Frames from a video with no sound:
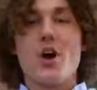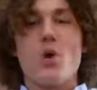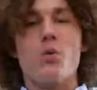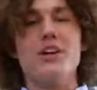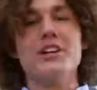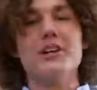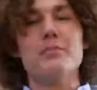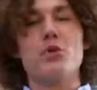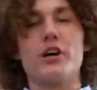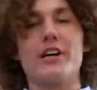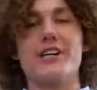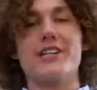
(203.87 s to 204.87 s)
William
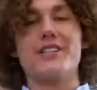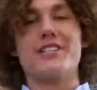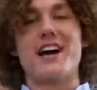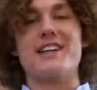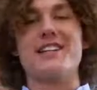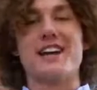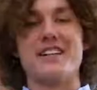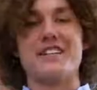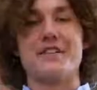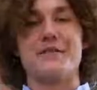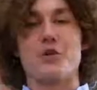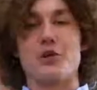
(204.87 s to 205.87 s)
Moyer died in
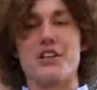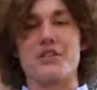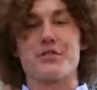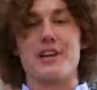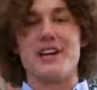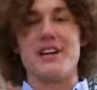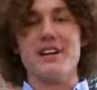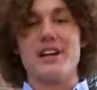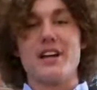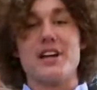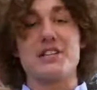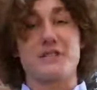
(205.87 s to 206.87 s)
1943.
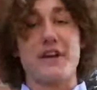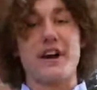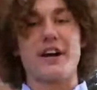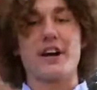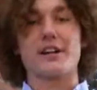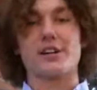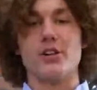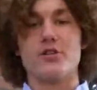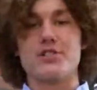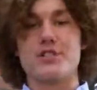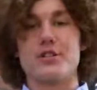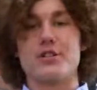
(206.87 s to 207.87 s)
His fair had
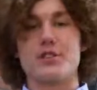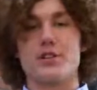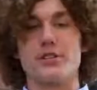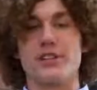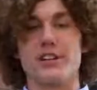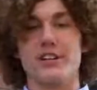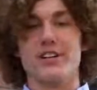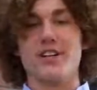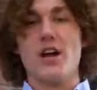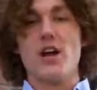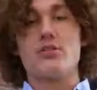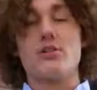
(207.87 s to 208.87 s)
closed years earlier.
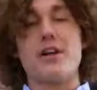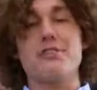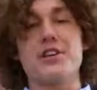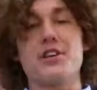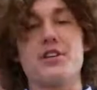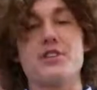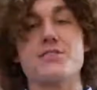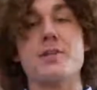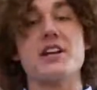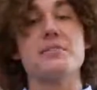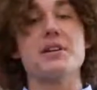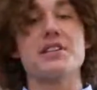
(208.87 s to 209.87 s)
Throughout the years,
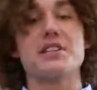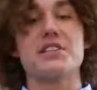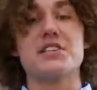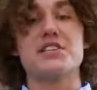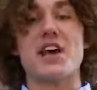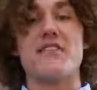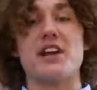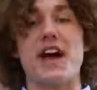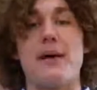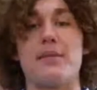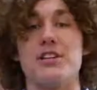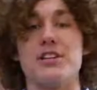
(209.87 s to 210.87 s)
many businesses have
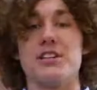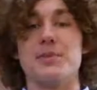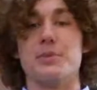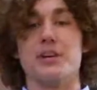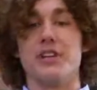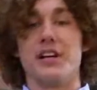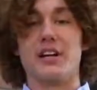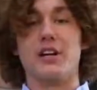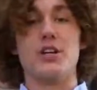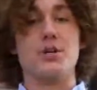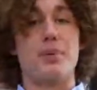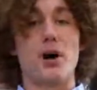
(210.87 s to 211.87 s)
inhabited this building:
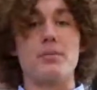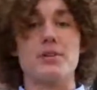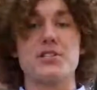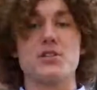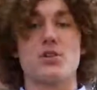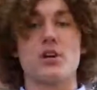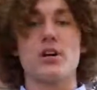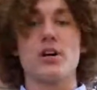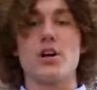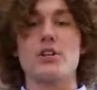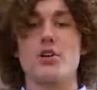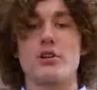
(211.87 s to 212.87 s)
a department store,
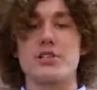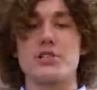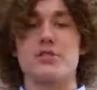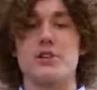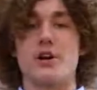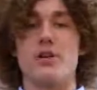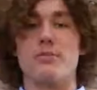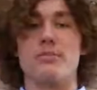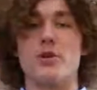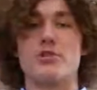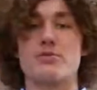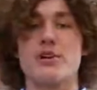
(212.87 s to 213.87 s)
a yoga studio,
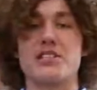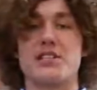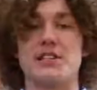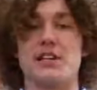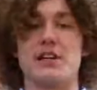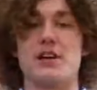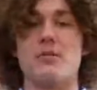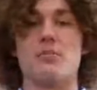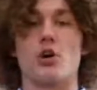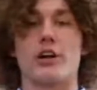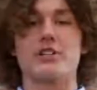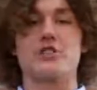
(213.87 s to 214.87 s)
most recently, a
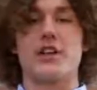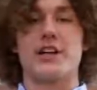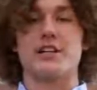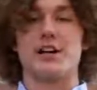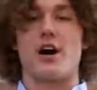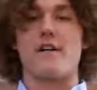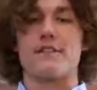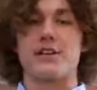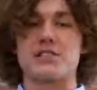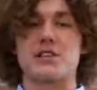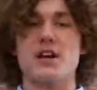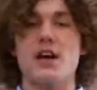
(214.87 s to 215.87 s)
mortgage lending
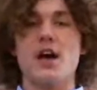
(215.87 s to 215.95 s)
office.